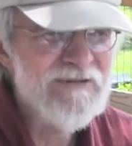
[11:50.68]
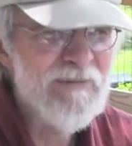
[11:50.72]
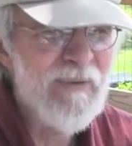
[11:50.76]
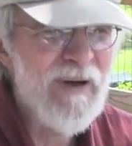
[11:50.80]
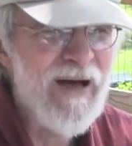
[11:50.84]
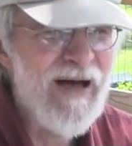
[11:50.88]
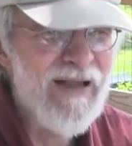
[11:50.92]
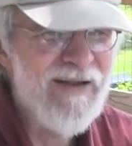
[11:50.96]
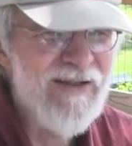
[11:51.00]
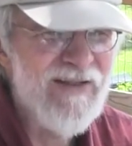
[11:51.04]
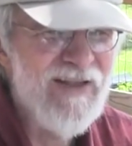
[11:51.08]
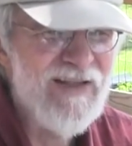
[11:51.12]

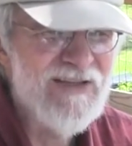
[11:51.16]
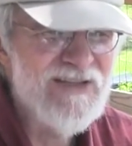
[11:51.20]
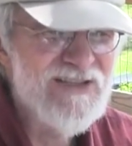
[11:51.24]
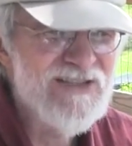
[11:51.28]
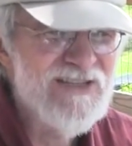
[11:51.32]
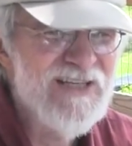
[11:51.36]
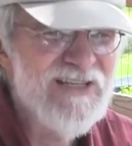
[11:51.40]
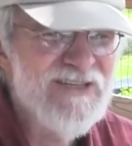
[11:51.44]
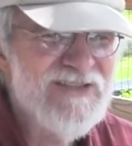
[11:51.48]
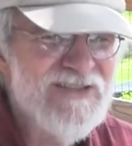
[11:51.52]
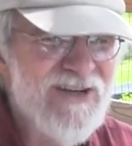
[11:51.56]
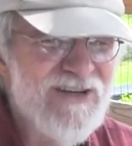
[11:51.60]
spot, and then the
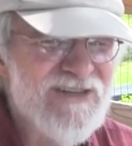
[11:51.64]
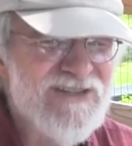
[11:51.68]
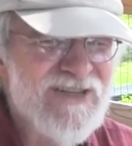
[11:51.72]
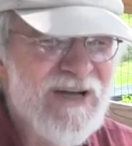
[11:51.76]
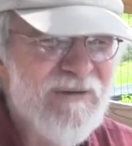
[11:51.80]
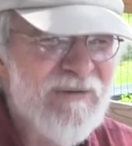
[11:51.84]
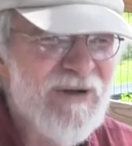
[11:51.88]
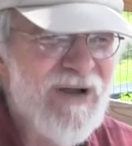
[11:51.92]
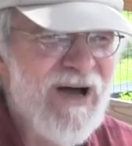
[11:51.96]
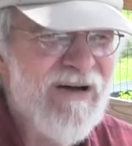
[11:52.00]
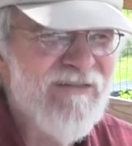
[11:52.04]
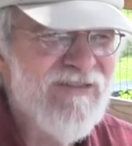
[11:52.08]
skin starts
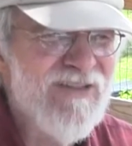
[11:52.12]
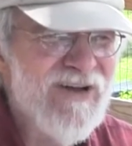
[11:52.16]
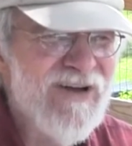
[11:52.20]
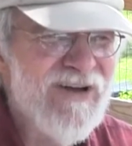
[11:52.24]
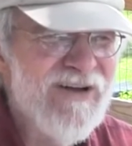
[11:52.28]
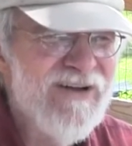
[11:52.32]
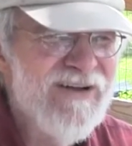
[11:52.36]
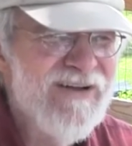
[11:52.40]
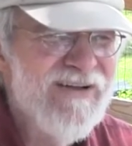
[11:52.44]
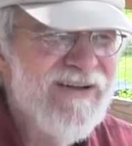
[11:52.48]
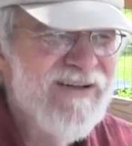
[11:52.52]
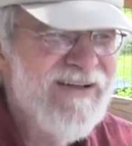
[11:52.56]
coming off there.
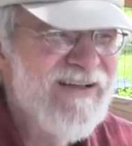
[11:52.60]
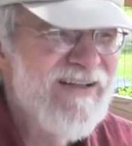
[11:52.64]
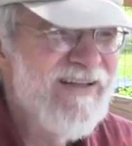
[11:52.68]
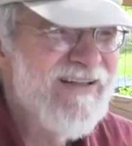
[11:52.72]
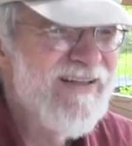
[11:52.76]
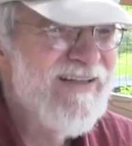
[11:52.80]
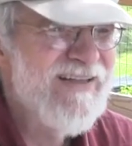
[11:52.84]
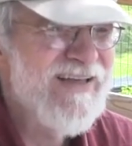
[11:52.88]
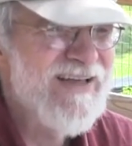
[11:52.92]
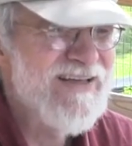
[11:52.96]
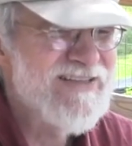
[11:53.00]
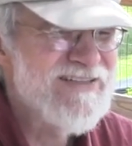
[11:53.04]

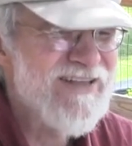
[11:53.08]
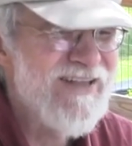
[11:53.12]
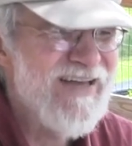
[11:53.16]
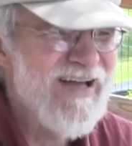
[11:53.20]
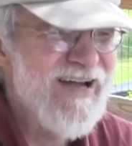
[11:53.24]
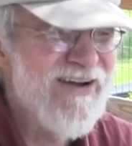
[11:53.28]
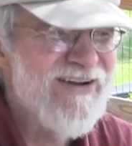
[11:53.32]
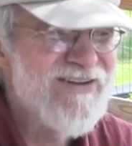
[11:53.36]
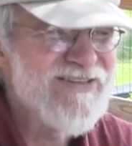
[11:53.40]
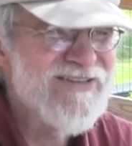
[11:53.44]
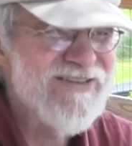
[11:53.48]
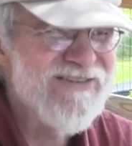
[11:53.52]
His
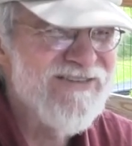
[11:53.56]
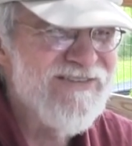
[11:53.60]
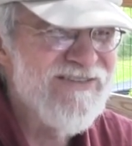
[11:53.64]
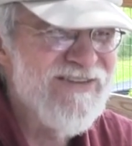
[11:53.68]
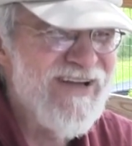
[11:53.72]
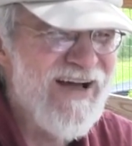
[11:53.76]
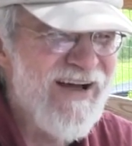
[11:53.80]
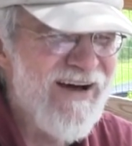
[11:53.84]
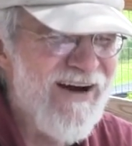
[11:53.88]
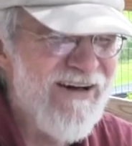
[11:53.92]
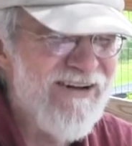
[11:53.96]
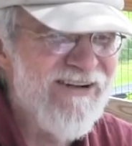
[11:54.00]
layers,
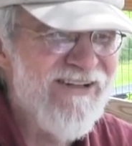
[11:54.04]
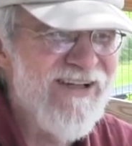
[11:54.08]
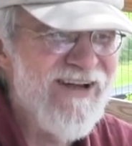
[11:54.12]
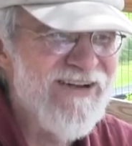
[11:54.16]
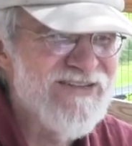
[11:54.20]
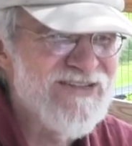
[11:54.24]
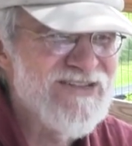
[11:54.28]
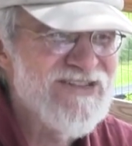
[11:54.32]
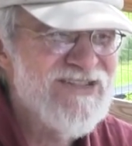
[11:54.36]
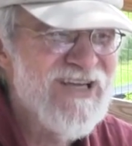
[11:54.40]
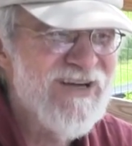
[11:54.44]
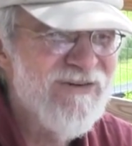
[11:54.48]
outer
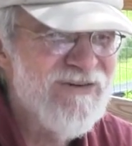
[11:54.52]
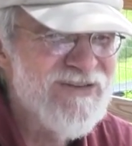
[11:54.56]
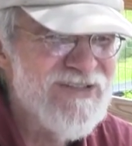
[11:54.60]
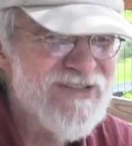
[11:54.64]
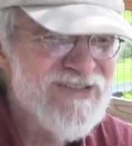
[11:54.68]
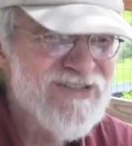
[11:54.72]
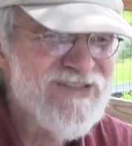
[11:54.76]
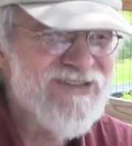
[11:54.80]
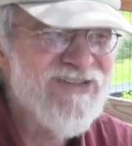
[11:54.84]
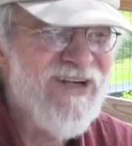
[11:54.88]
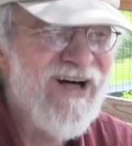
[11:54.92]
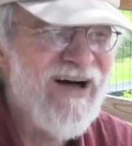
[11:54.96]
layers of skin were
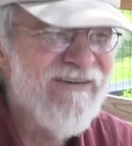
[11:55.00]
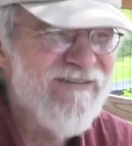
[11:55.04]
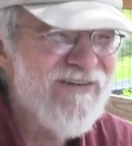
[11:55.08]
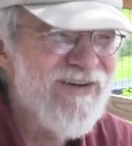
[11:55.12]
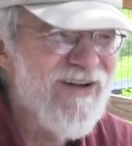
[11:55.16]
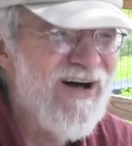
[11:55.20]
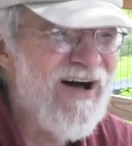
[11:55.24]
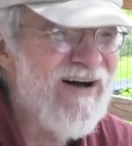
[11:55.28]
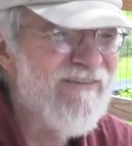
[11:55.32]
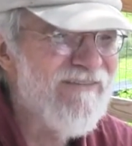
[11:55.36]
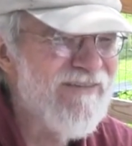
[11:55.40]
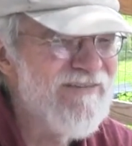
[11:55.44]
just slopping
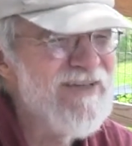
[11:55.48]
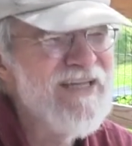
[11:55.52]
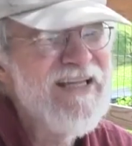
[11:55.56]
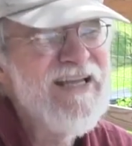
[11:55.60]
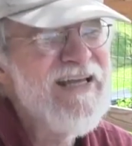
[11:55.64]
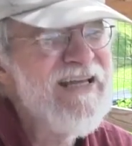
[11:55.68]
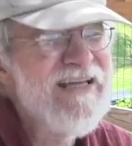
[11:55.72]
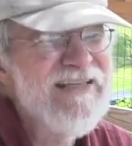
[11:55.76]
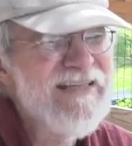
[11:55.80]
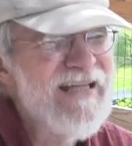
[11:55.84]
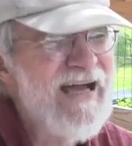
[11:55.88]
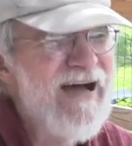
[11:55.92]
off. I mean, he
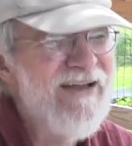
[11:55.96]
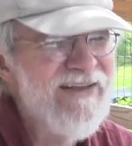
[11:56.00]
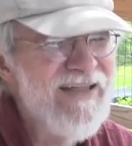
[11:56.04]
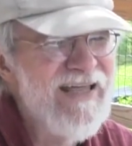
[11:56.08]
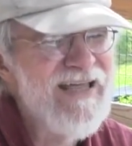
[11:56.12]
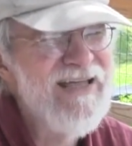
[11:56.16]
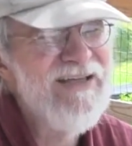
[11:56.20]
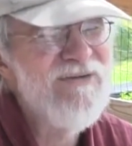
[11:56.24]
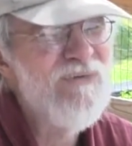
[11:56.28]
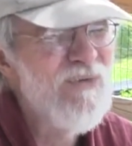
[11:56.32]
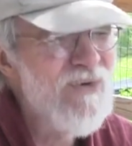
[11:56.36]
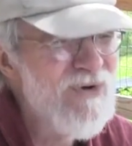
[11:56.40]
didn't get down to
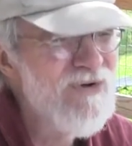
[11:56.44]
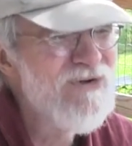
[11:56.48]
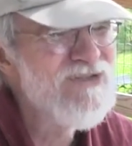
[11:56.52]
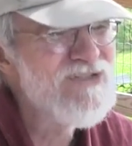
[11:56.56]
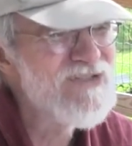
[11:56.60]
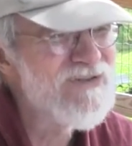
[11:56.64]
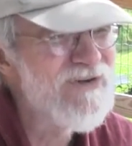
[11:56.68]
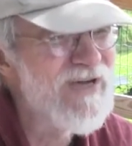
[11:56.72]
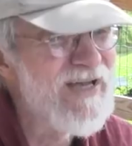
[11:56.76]
any wounds or